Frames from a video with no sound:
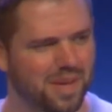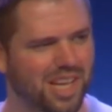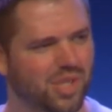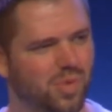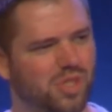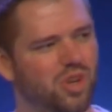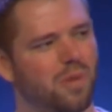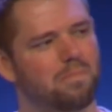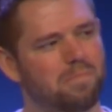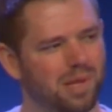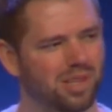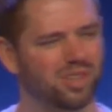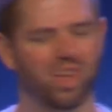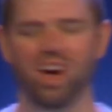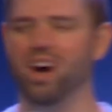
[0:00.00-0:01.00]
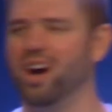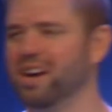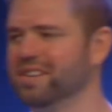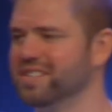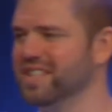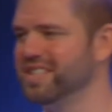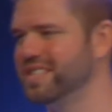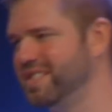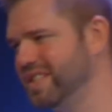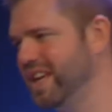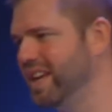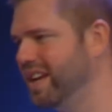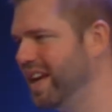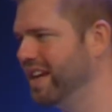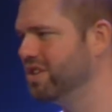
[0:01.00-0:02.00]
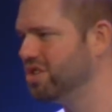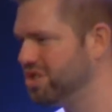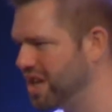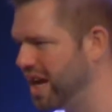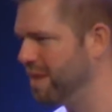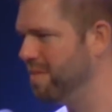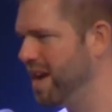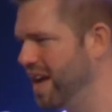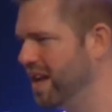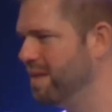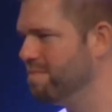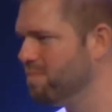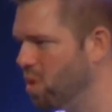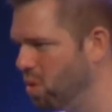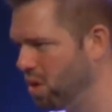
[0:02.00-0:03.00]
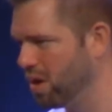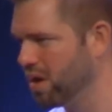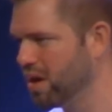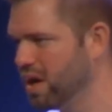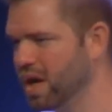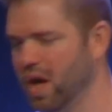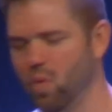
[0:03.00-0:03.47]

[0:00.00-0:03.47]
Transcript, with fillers: Because we don't belong to sin and shame anymore.